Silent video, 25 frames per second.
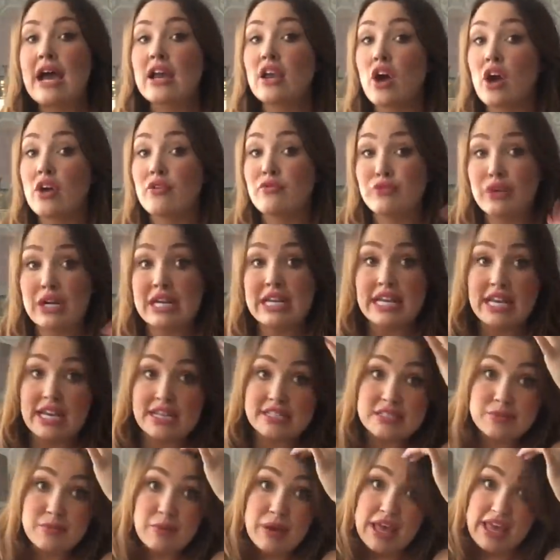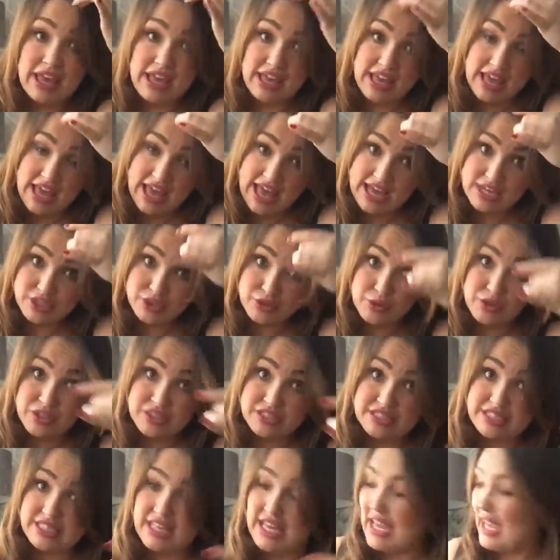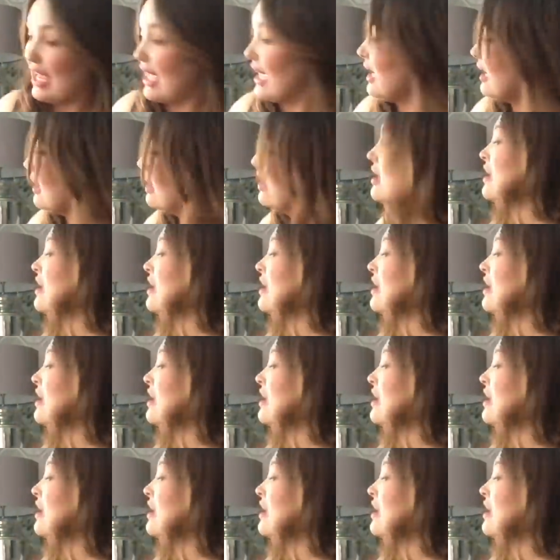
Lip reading: and I really get sweaty, as you can see.